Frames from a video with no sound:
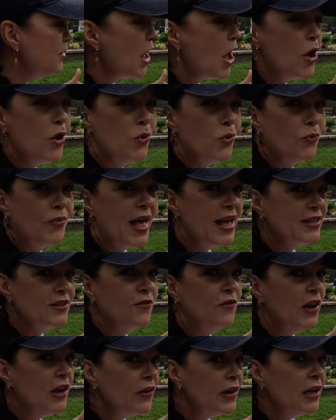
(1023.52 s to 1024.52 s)
No, that's
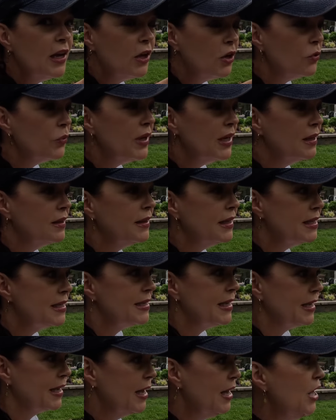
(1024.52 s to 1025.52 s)
very
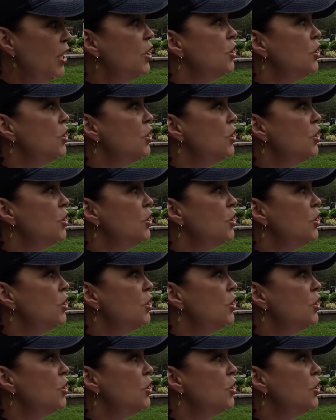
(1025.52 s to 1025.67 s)
unrealistic.